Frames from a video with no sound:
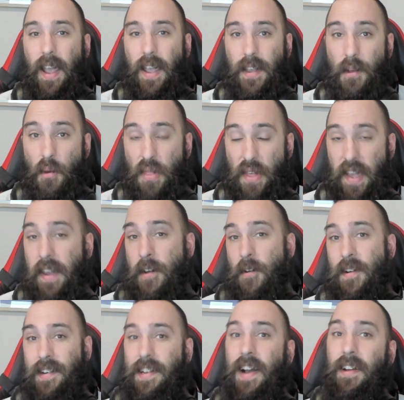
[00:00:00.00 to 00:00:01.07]
You think
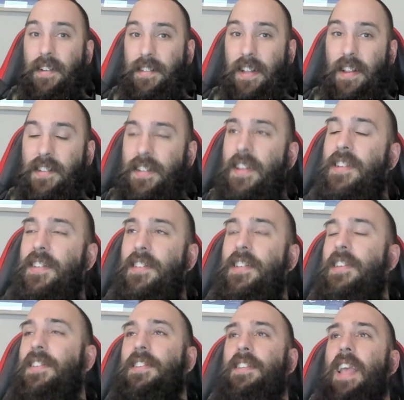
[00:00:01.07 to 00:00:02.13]
you're entitled to this. And this
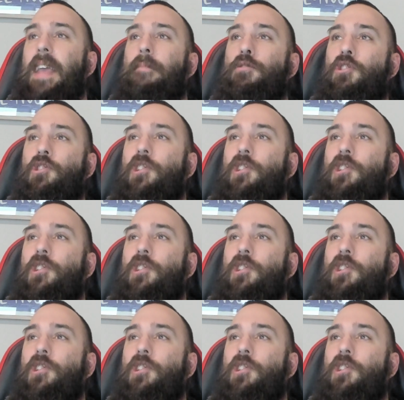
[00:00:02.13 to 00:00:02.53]
is the same